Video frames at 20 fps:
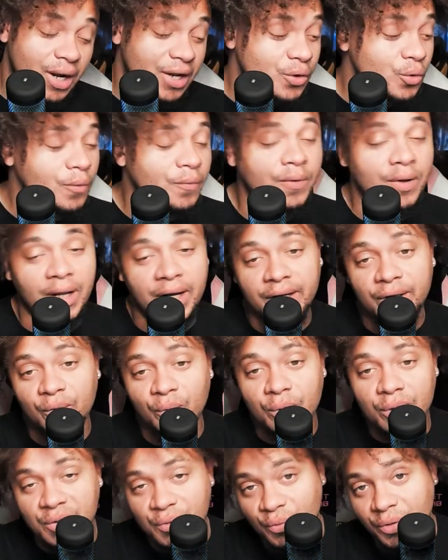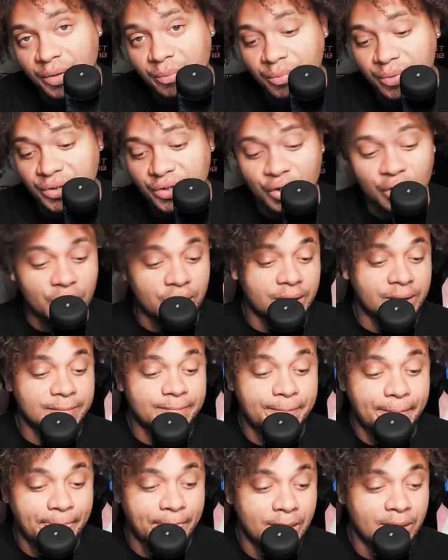I do feel like doing is reading Berserk.
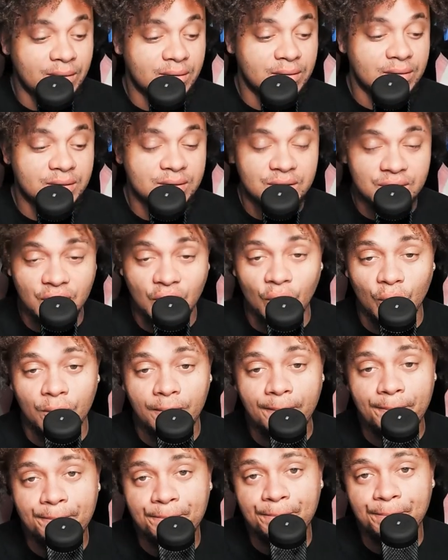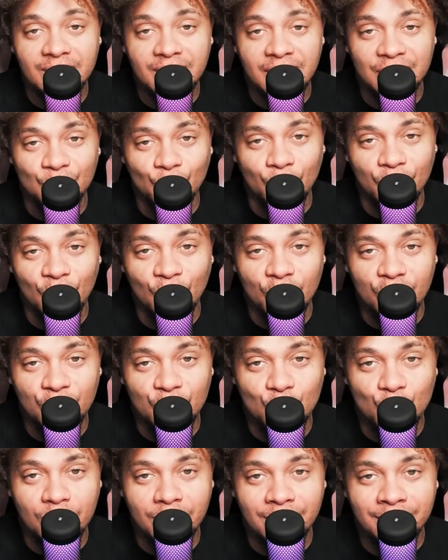So that's what we're gonna
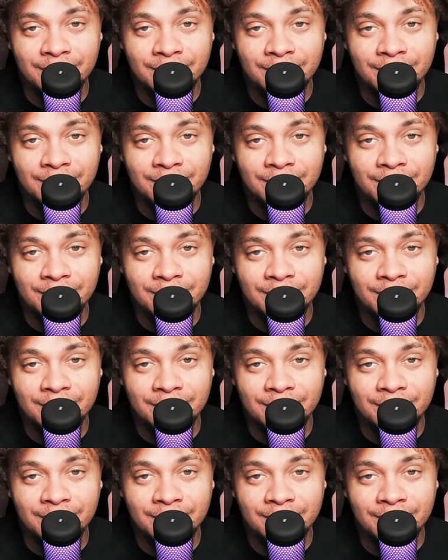do.